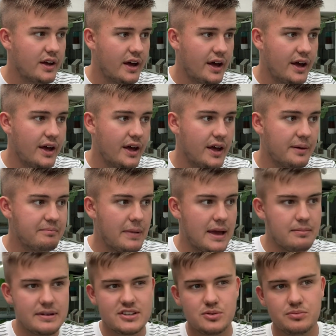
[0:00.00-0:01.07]

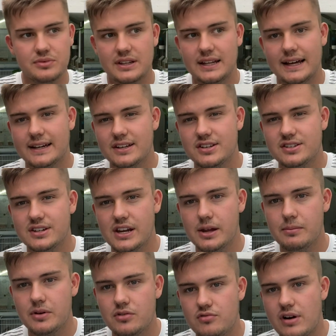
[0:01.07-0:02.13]
Maybe something like a
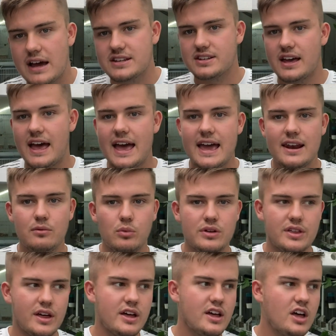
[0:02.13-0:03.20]
cinnamon Razor hen with
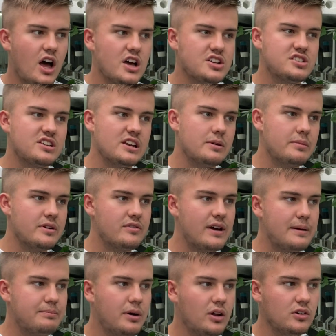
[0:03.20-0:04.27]
a cinnamon
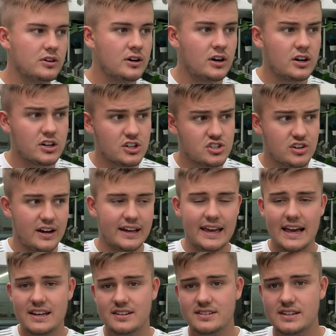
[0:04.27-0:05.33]
red pole cock, and try and
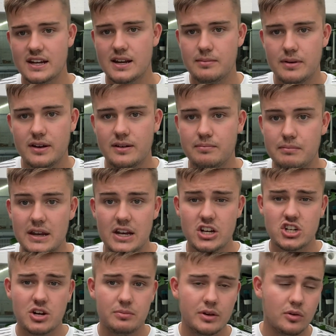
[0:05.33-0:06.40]
get a cinnamon
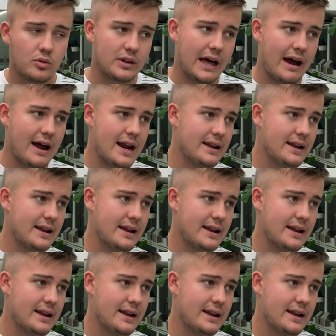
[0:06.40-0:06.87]
miniature mule out.